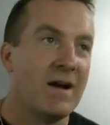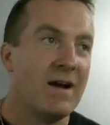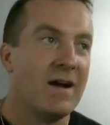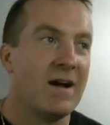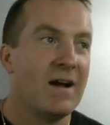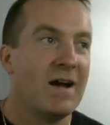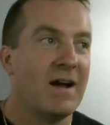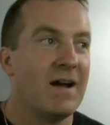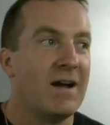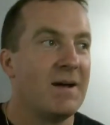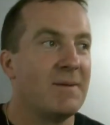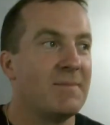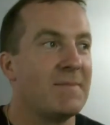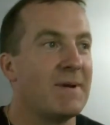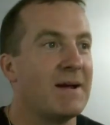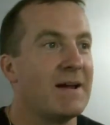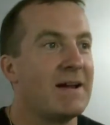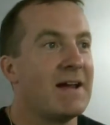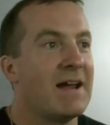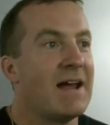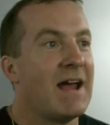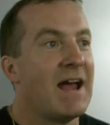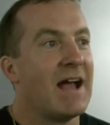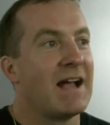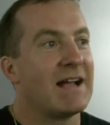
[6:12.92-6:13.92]

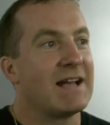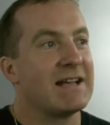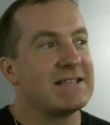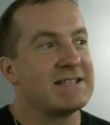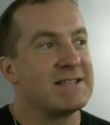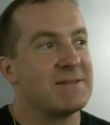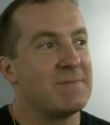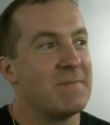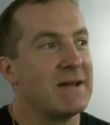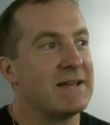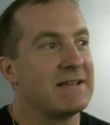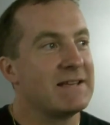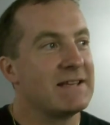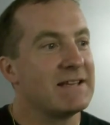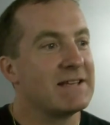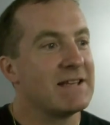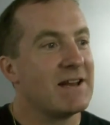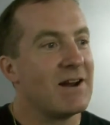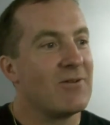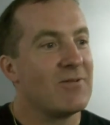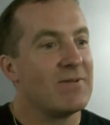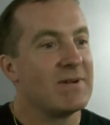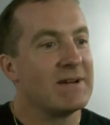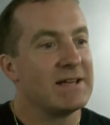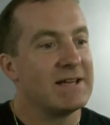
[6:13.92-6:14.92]
I guess the main thing that
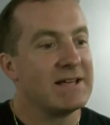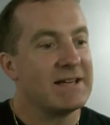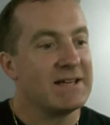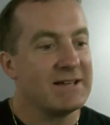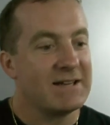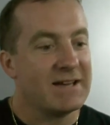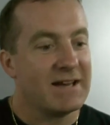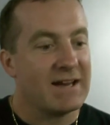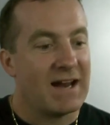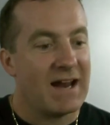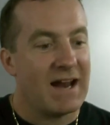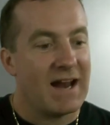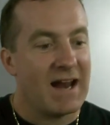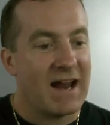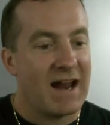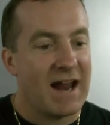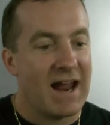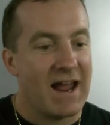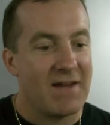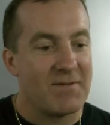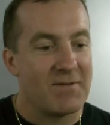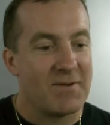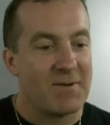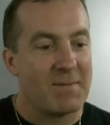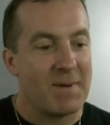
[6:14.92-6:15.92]
I really
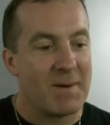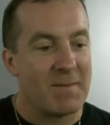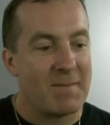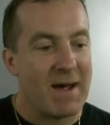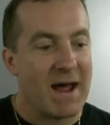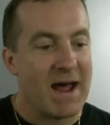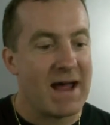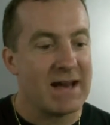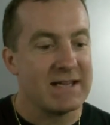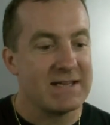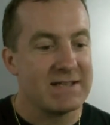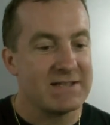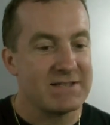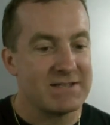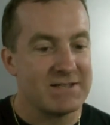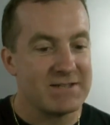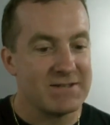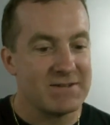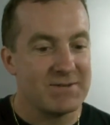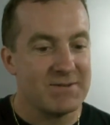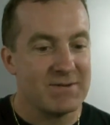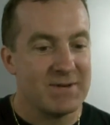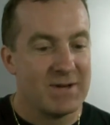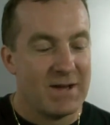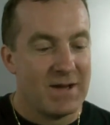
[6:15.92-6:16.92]
have on my mind is
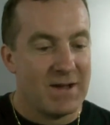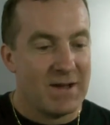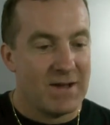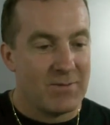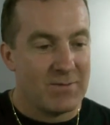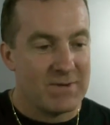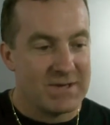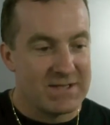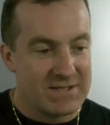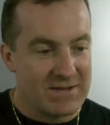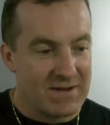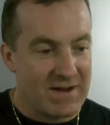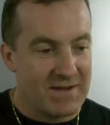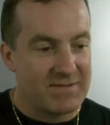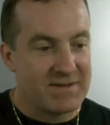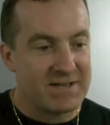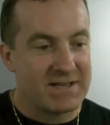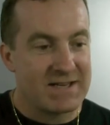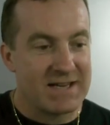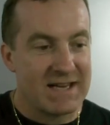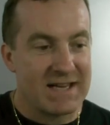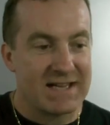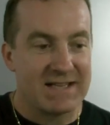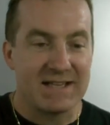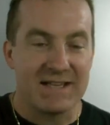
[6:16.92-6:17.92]
we still have to
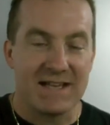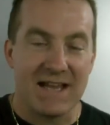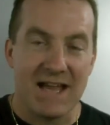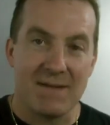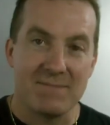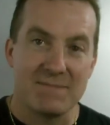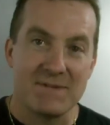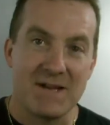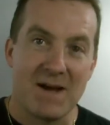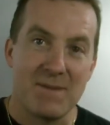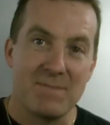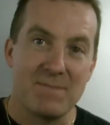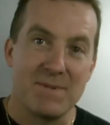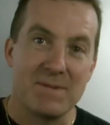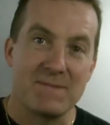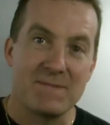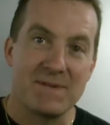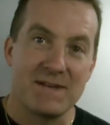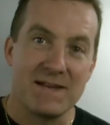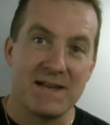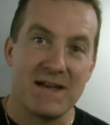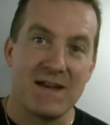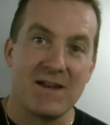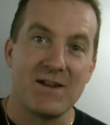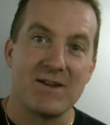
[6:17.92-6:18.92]
connect the laptop up to
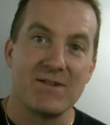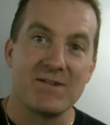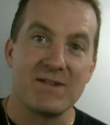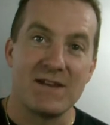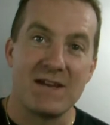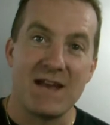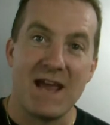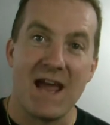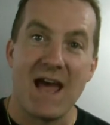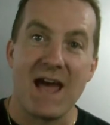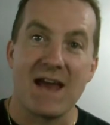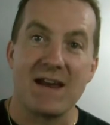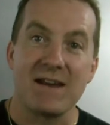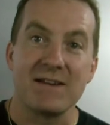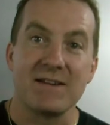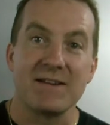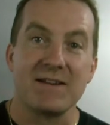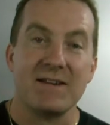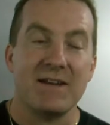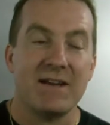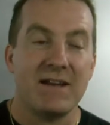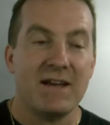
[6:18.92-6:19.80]
download the data.